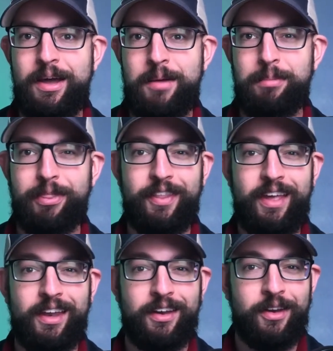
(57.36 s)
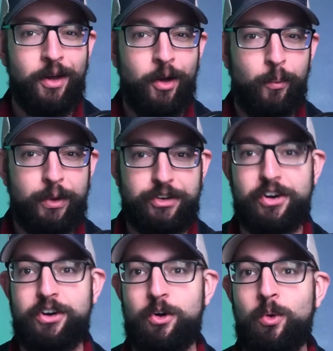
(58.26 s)
But then, we
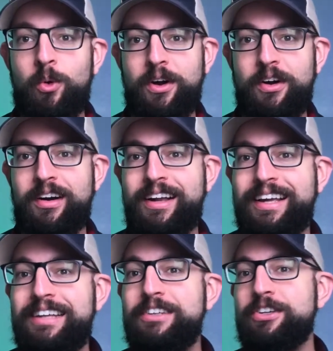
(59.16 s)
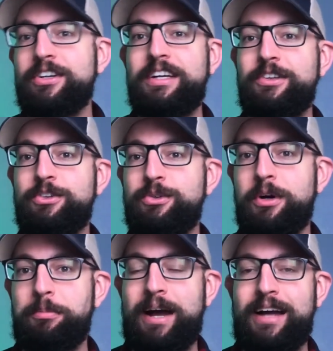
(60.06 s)
turn a corner, enter into
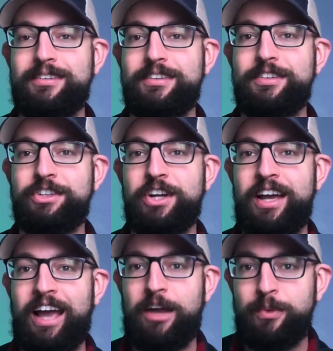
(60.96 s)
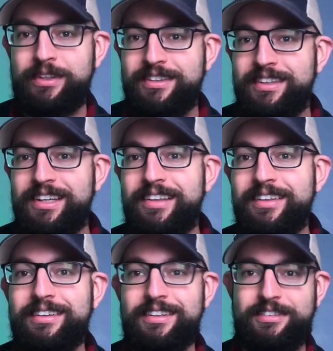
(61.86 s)
a passage, and we see
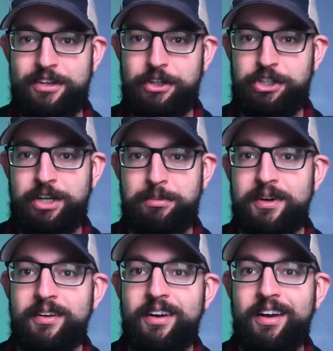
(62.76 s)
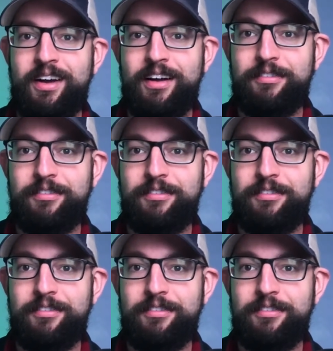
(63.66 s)
the distant shimmer of